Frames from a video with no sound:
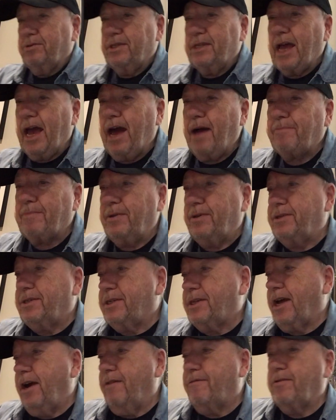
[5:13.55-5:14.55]
Zappa's
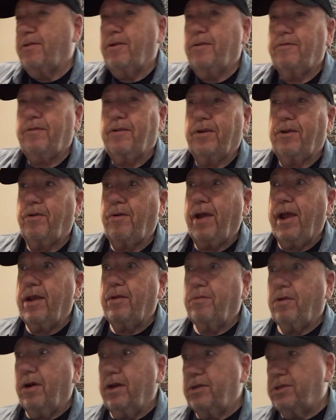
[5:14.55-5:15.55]
cover for Grand
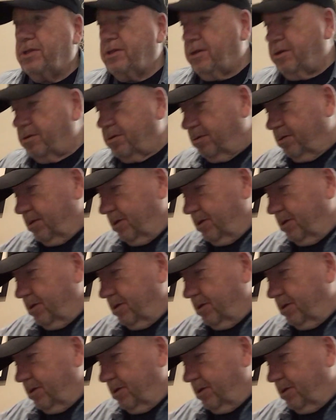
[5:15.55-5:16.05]
Wazoo.